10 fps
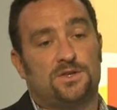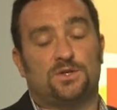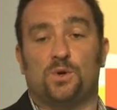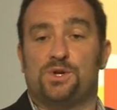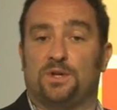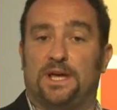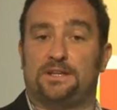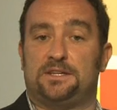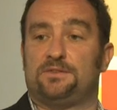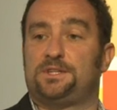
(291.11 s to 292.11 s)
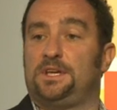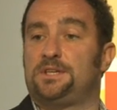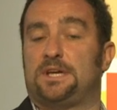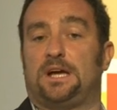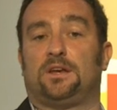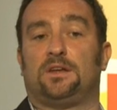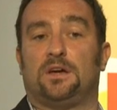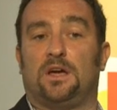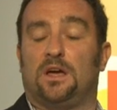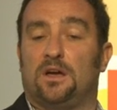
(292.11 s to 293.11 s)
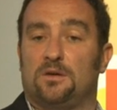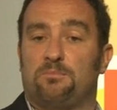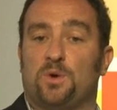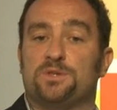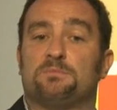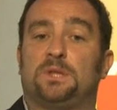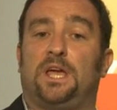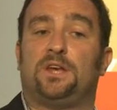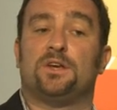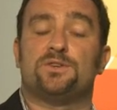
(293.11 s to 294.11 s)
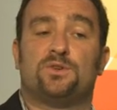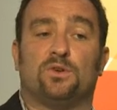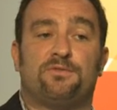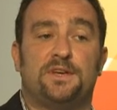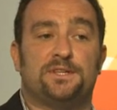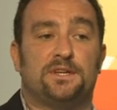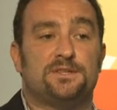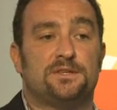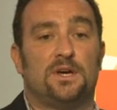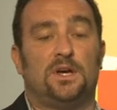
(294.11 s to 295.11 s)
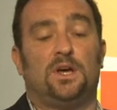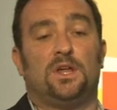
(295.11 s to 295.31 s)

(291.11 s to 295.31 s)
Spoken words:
social activities and possibly industrial visits